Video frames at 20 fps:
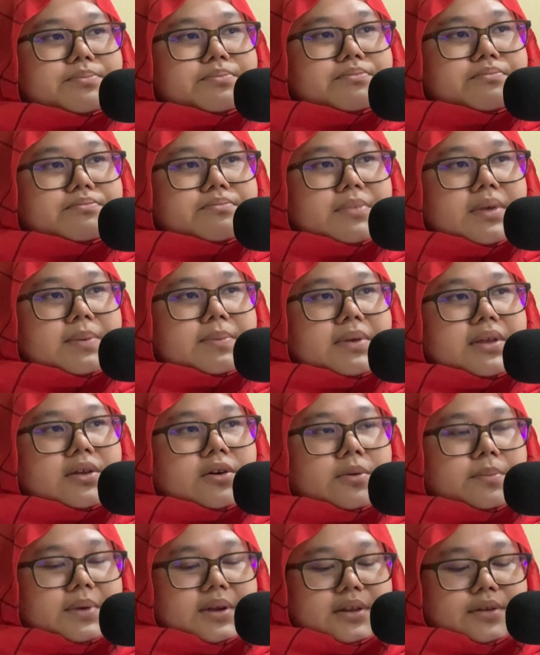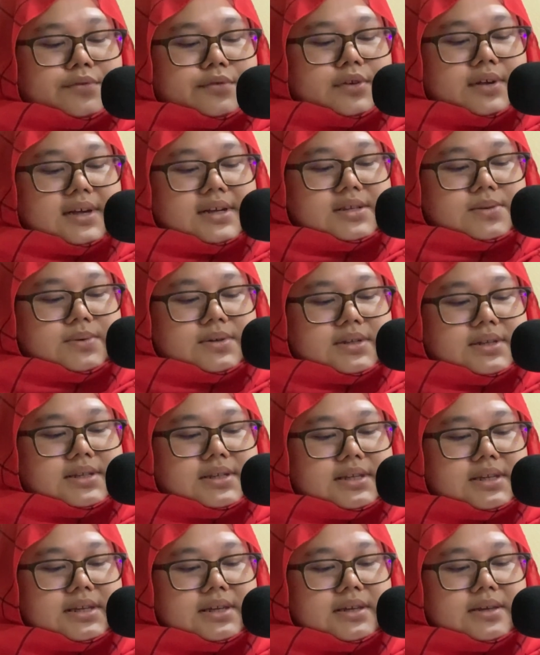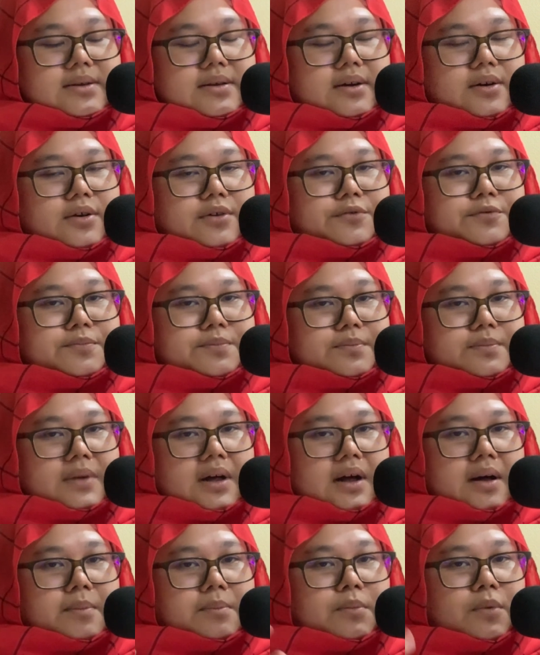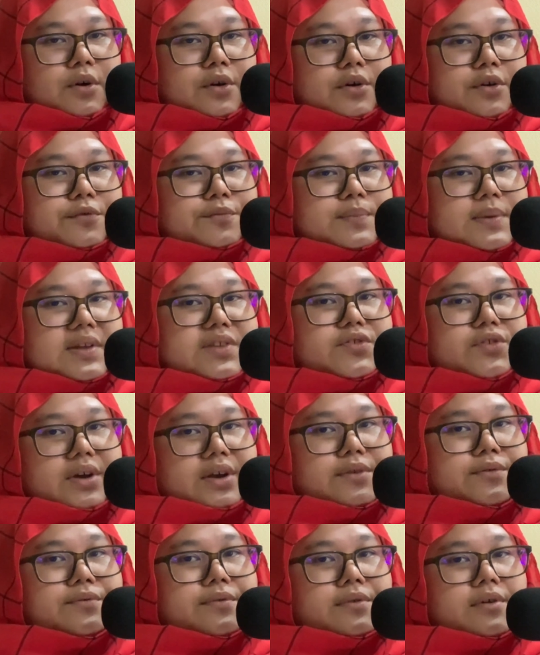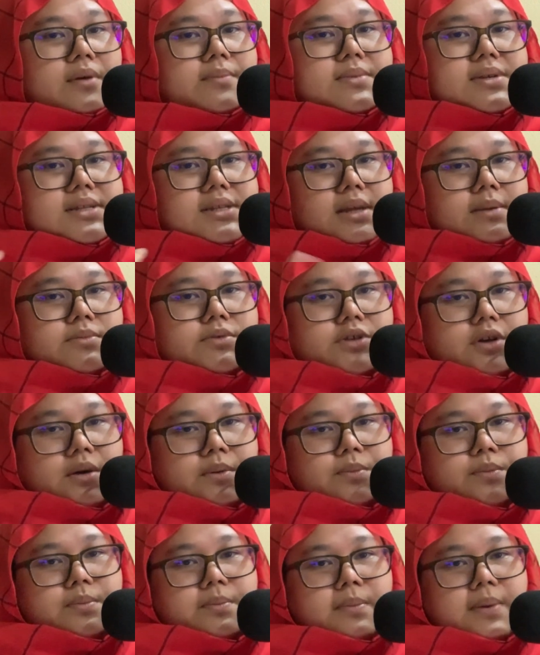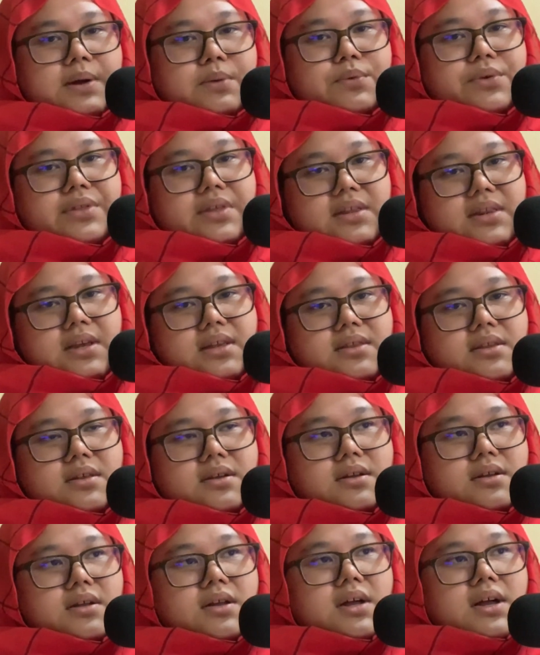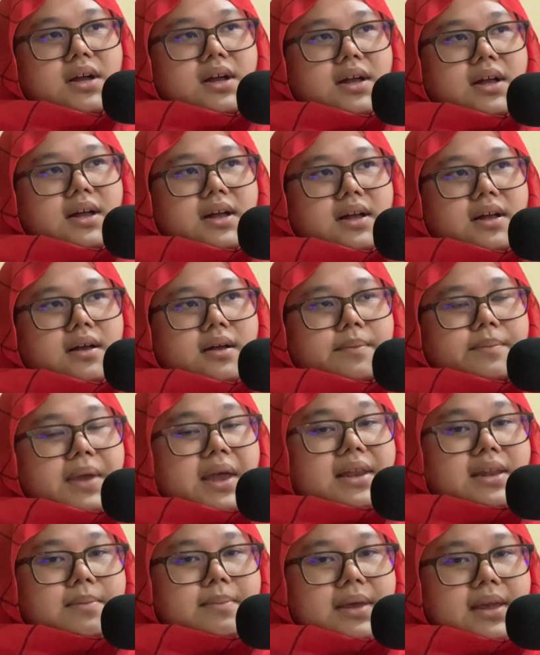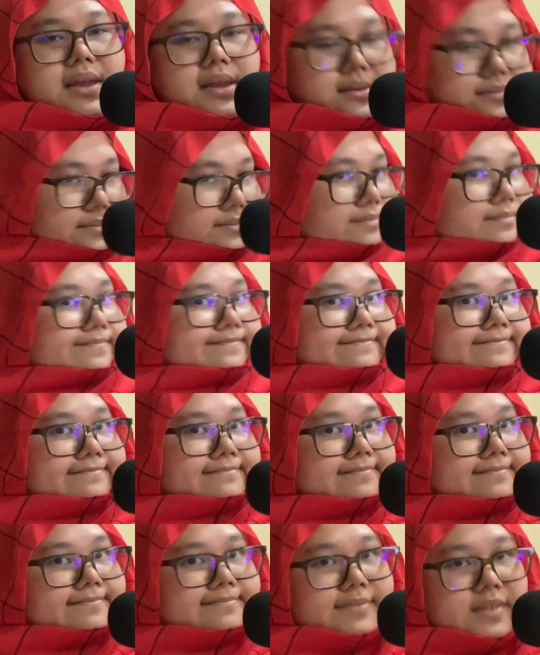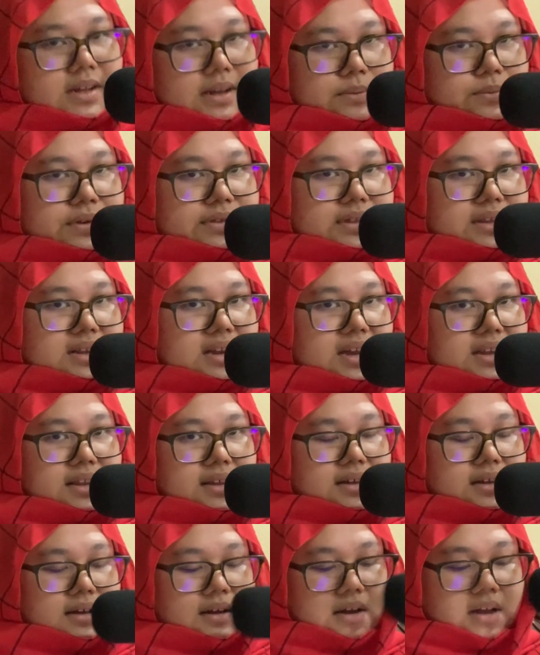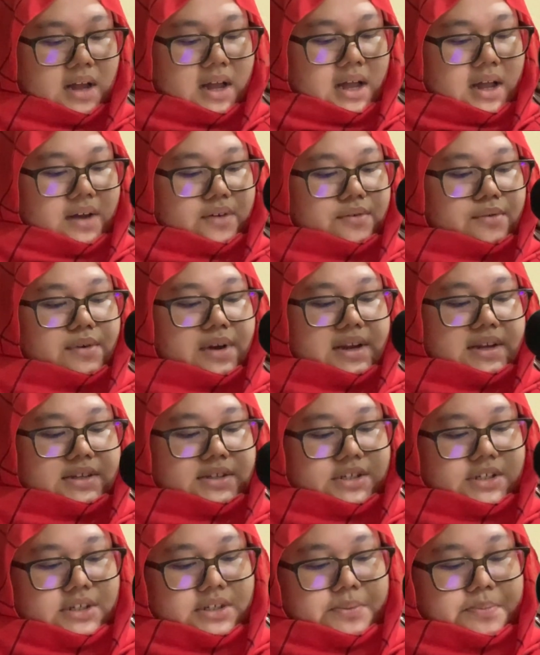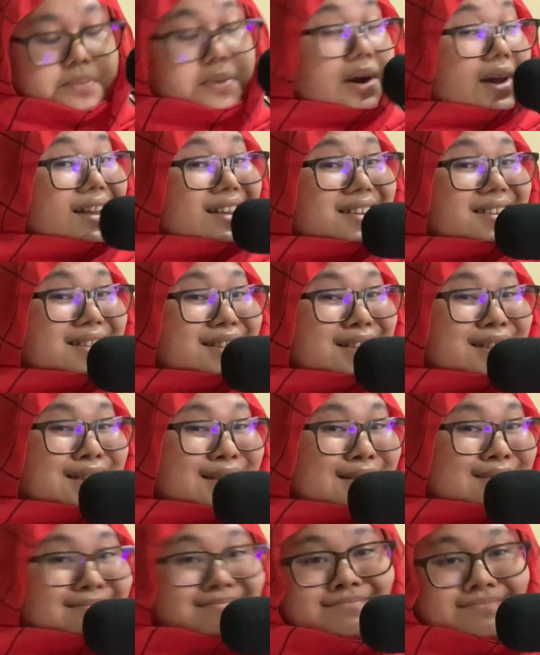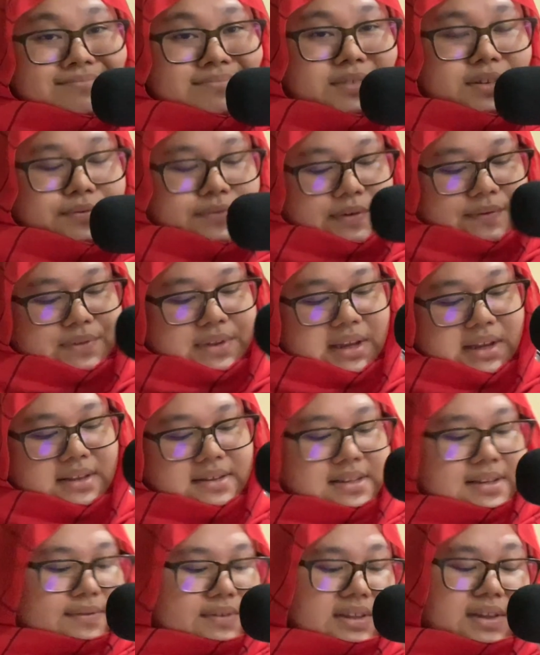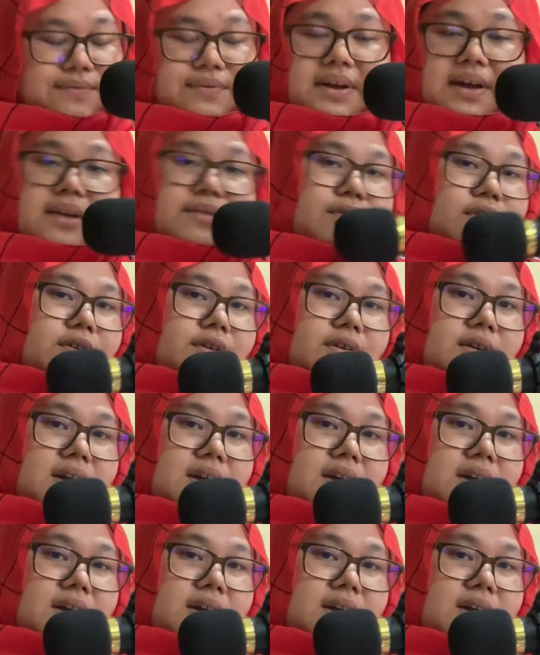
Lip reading: Maybe comment if you guys want to see of more of me trying from the same shop but with another anime, with another range price, 15, 75 or